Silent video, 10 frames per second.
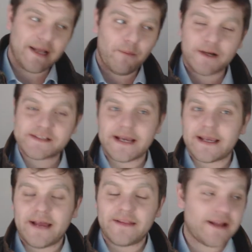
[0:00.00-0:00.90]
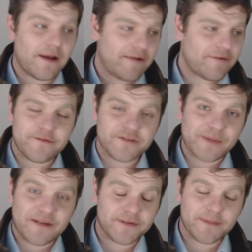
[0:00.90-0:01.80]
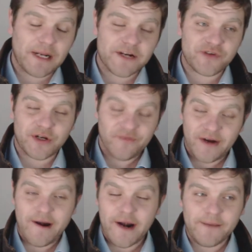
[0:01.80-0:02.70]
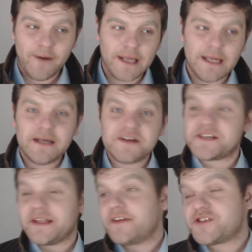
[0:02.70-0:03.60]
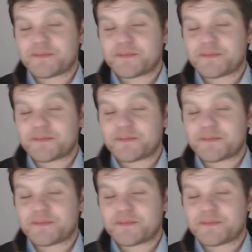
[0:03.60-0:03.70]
you know, and they want to take it, and they don't have any respect for the planetary governor anyway.